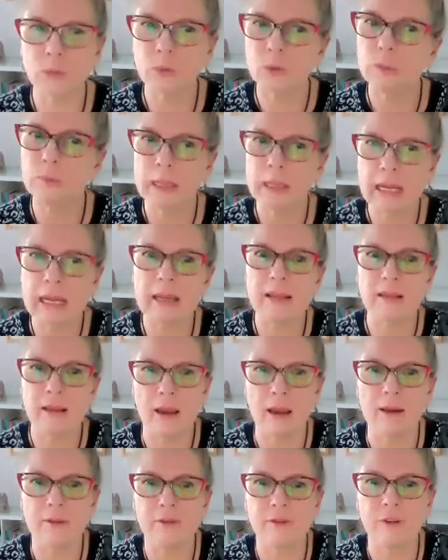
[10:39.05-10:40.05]
would be
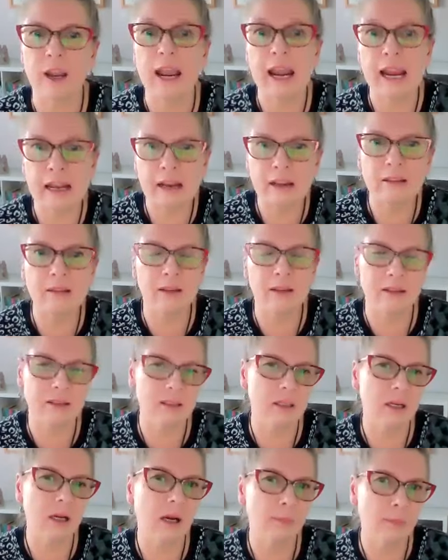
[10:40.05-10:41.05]
there for anything
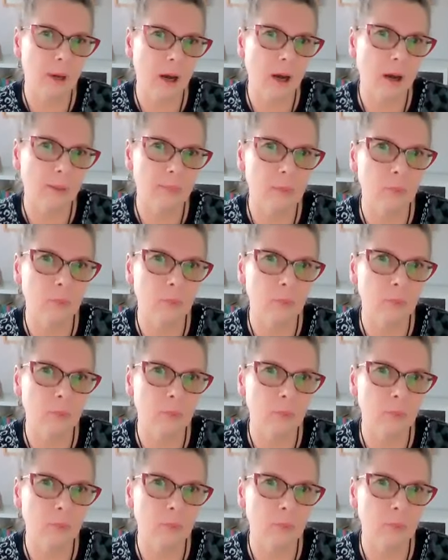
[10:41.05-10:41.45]
to come up.